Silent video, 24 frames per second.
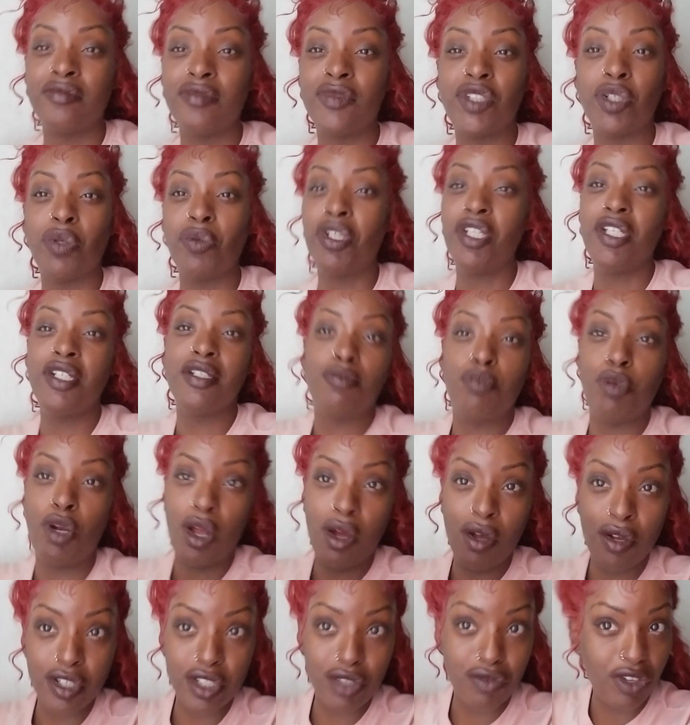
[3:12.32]
So these
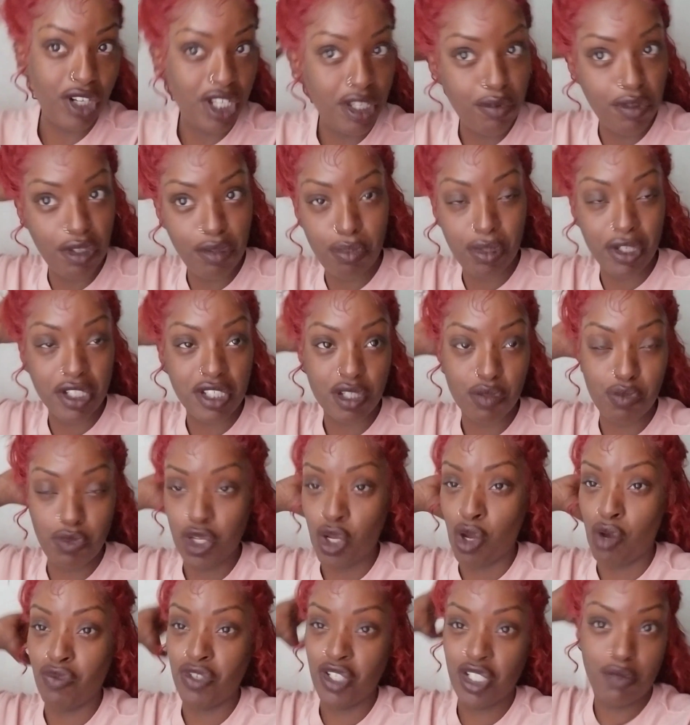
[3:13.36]
blogs really be pissing me
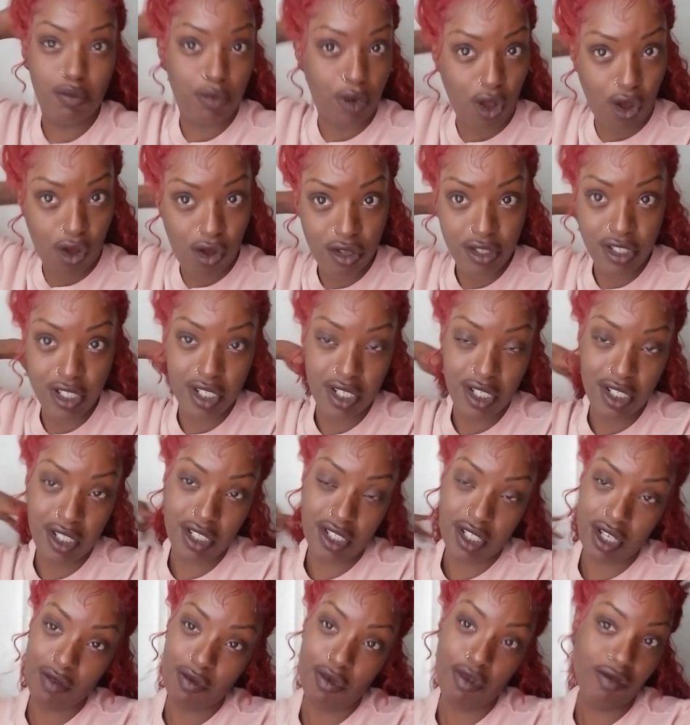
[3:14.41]
off. These blogs and these
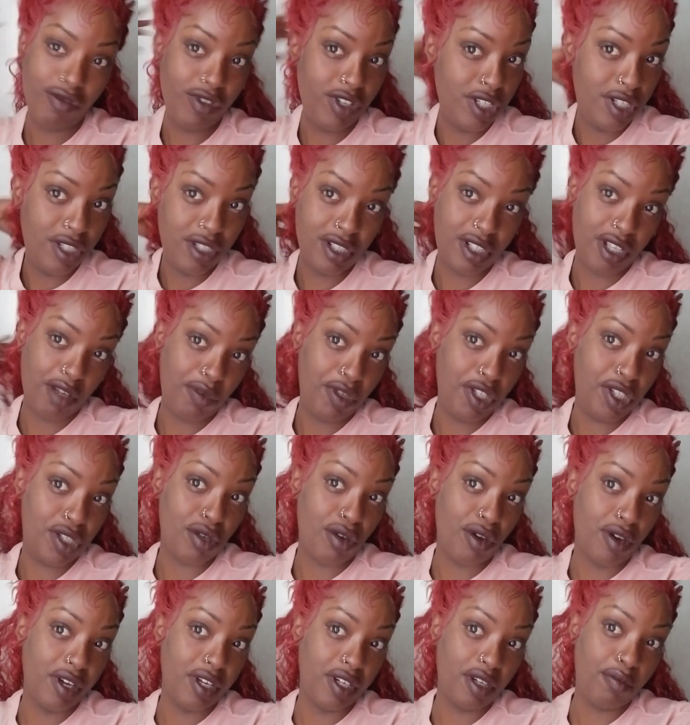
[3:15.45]
tarot readers that be
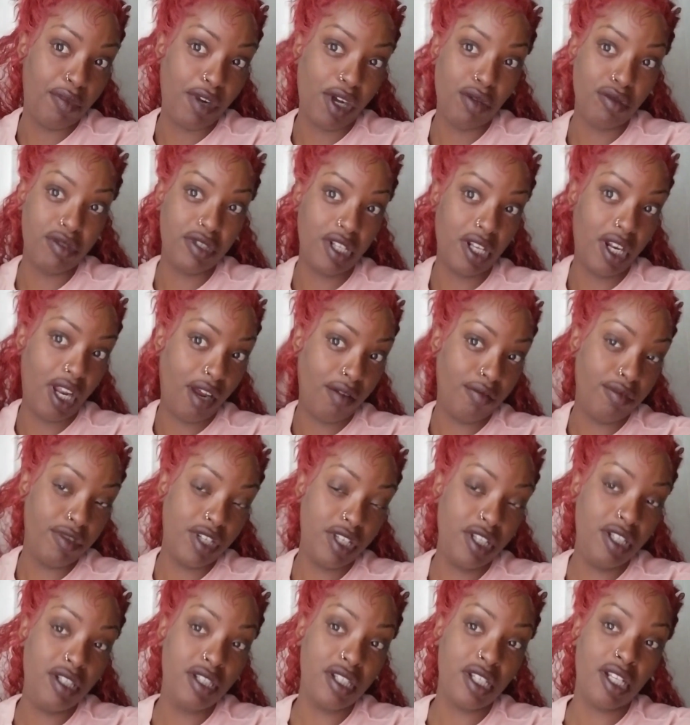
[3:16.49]
talking about
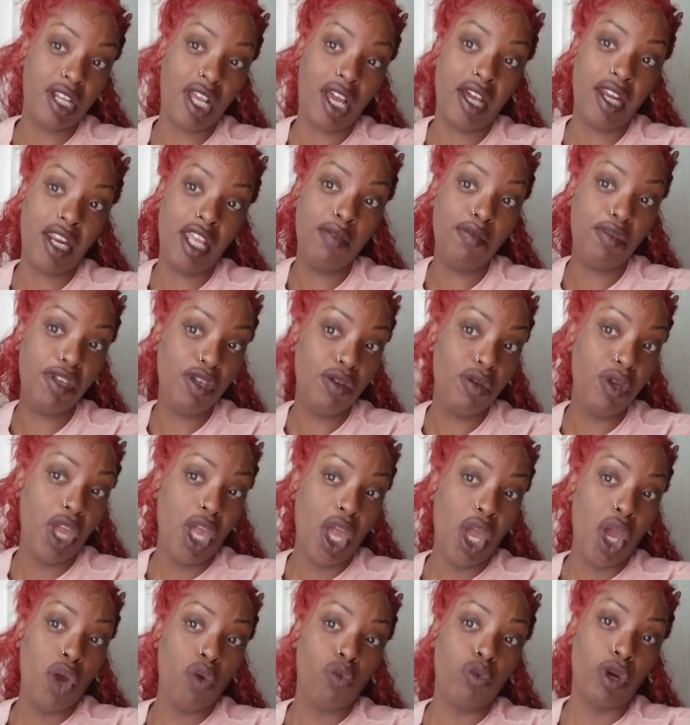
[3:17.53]
celebrities and how they be
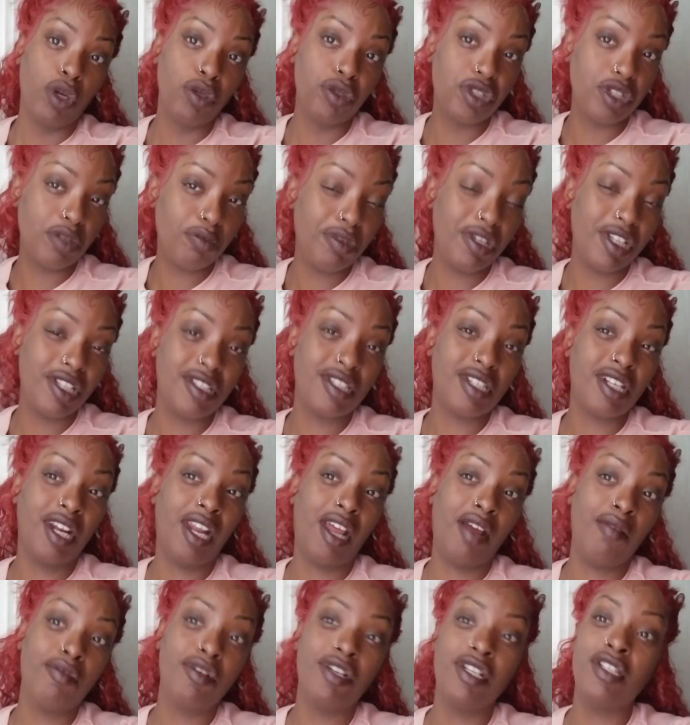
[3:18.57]
worshiping
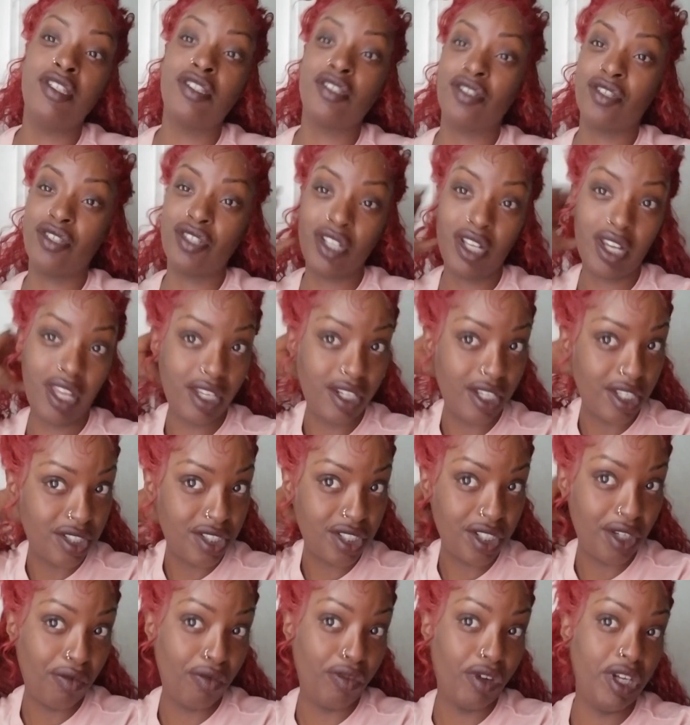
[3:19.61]
celebrities and shit like that
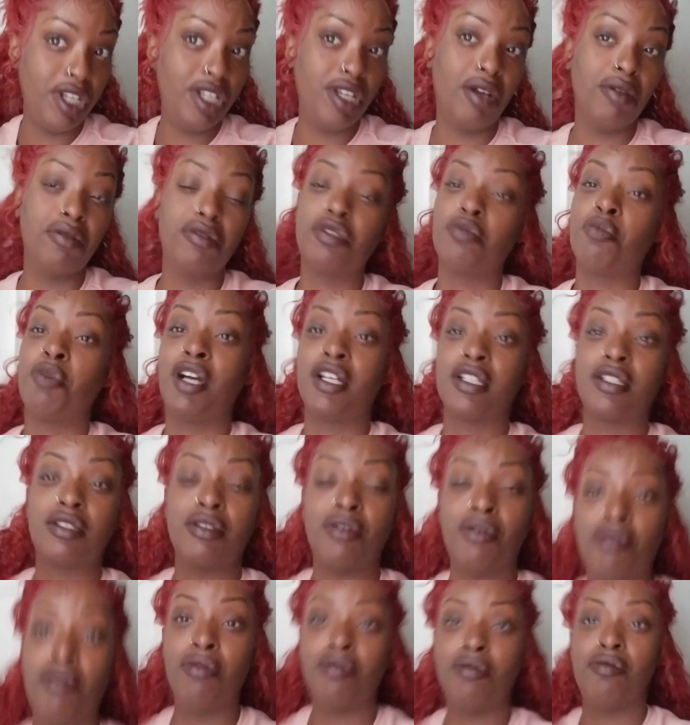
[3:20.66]
shit really irks my
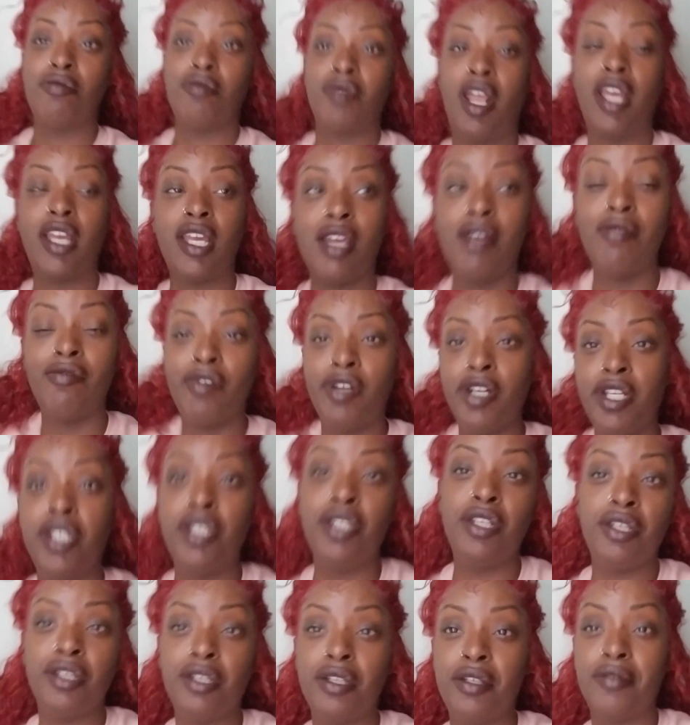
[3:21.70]
soul. Like it really
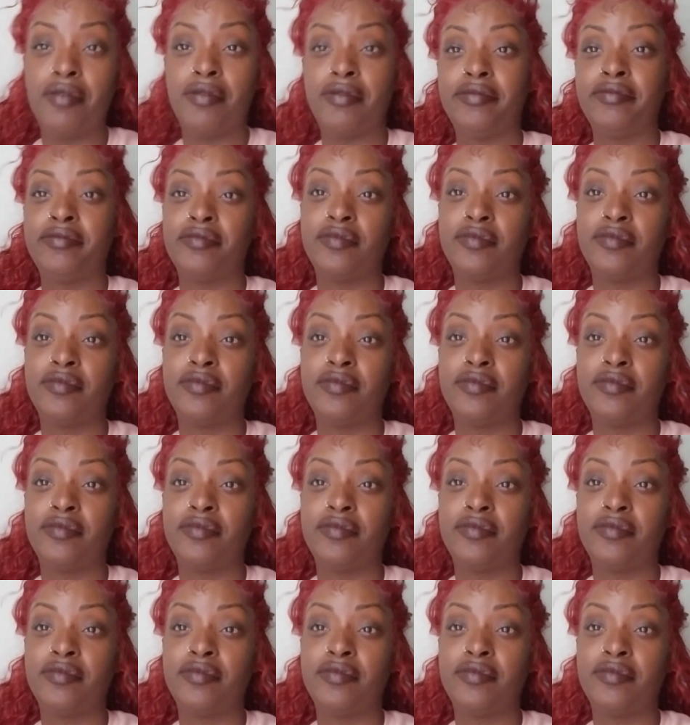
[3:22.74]
did.